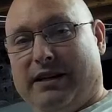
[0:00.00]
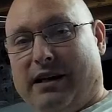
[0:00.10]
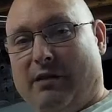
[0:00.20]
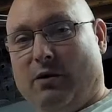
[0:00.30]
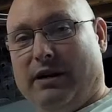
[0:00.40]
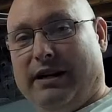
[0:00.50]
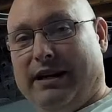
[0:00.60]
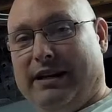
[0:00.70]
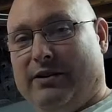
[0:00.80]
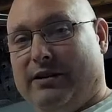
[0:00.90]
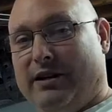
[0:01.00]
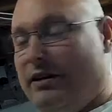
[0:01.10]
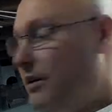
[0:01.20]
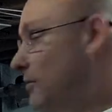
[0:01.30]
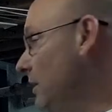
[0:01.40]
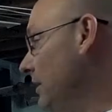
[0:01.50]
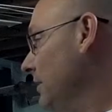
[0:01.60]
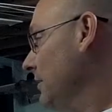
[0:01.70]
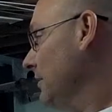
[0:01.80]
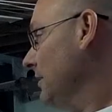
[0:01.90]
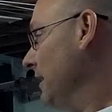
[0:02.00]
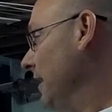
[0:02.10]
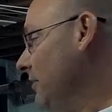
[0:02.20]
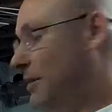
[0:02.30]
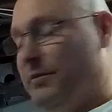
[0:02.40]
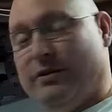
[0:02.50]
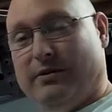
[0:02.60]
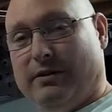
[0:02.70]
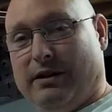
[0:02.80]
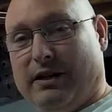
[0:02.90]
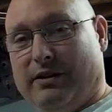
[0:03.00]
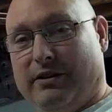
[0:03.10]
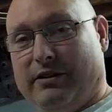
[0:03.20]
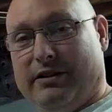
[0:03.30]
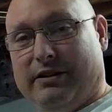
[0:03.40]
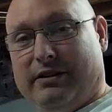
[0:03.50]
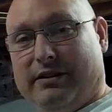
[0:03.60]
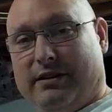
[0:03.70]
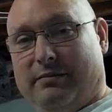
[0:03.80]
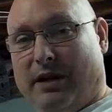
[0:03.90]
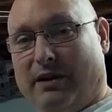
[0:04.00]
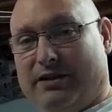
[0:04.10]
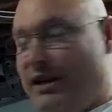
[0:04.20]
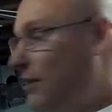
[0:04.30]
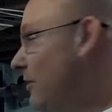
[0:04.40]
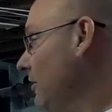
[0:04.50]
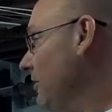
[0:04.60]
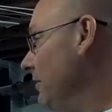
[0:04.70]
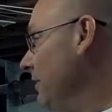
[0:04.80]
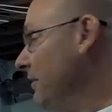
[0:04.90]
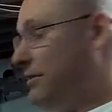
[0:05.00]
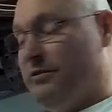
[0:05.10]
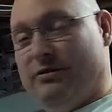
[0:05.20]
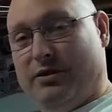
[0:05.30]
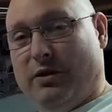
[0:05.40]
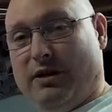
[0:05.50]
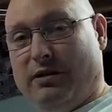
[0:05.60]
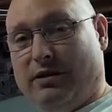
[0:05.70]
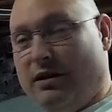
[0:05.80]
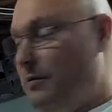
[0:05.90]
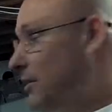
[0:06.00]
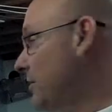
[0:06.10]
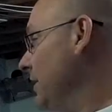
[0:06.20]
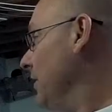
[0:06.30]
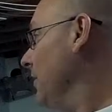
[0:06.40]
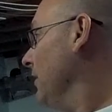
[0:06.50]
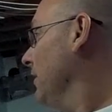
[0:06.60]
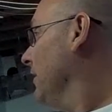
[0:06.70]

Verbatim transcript: I, I want to get it out there, and I want to get her up to one hundred miles an hour or even two hundred kilometers an hour.